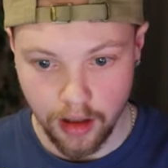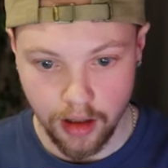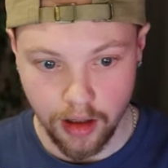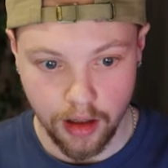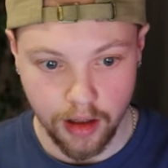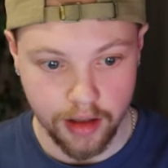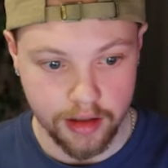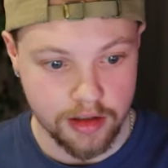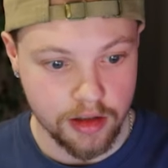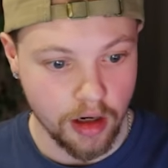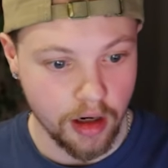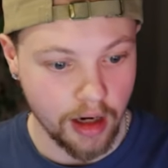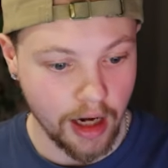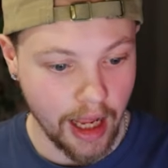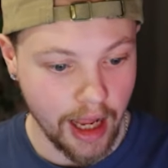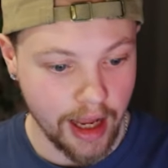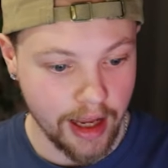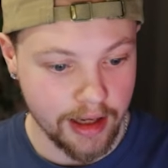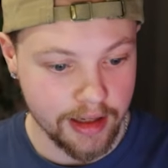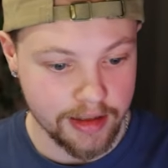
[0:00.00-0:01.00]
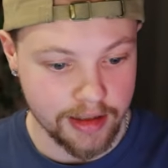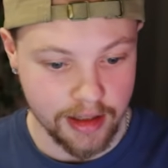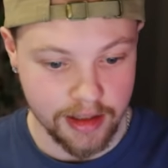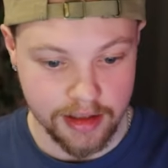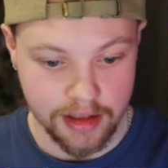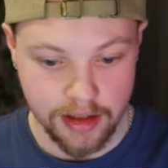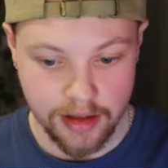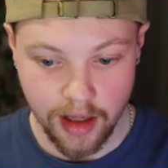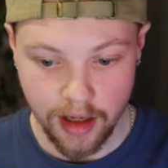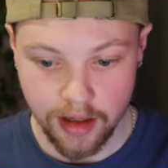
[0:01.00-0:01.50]
It's not as
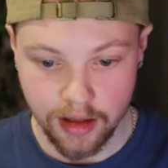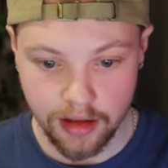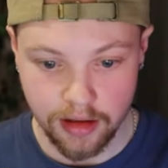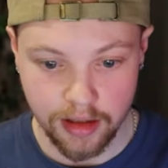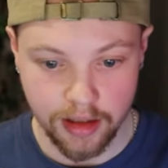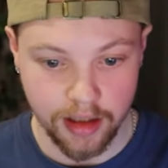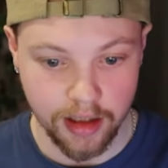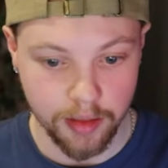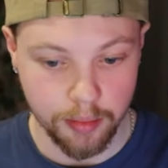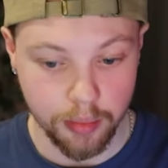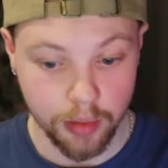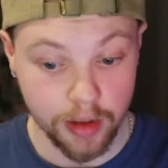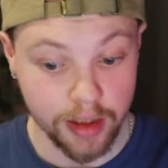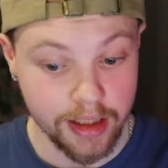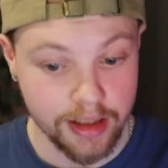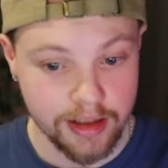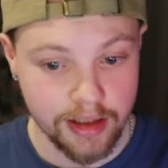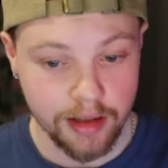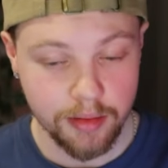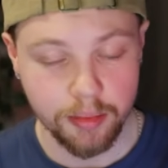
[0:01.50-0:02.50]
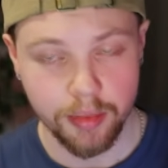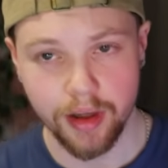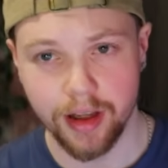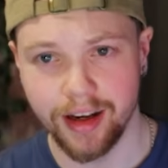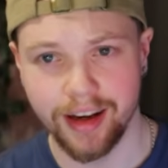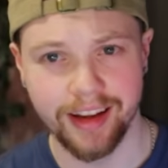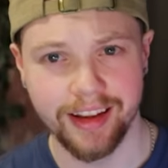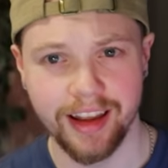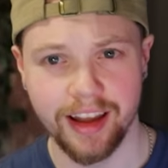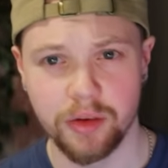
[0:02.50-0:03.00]
aesthetically pleasing,
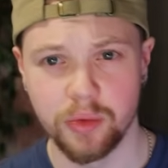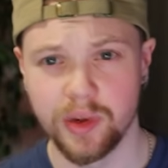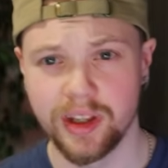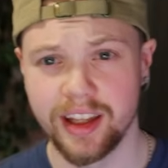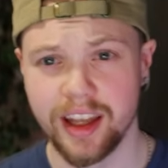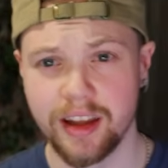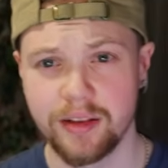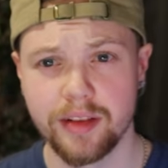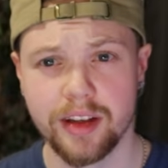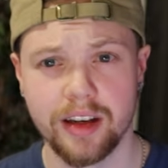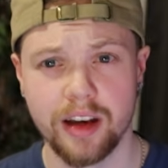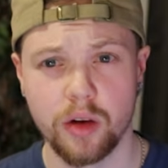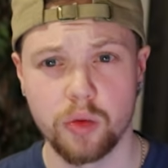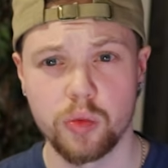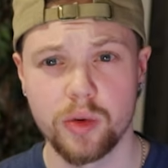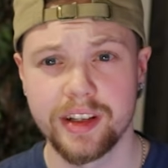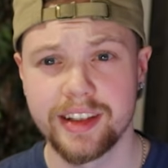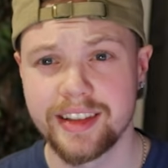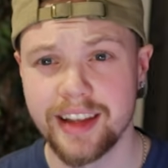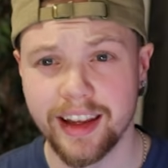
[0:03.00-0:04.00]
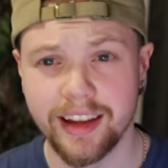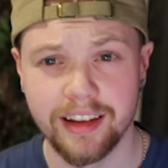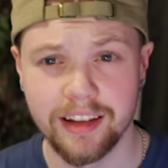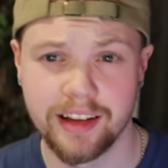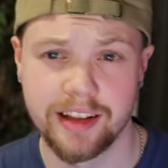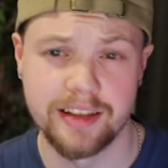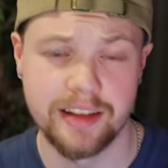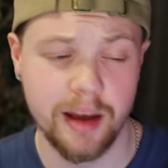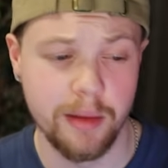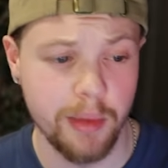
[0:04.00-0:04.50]
but again, we gave it a
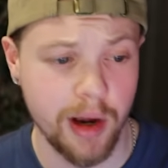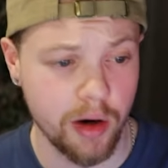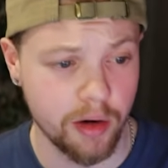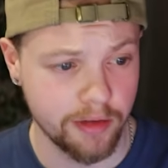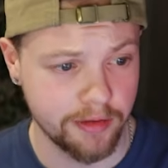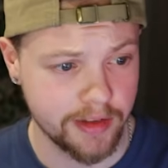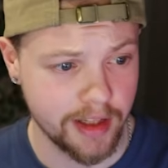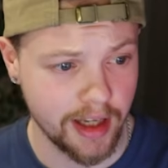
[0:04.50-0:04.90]
ridiculous amount of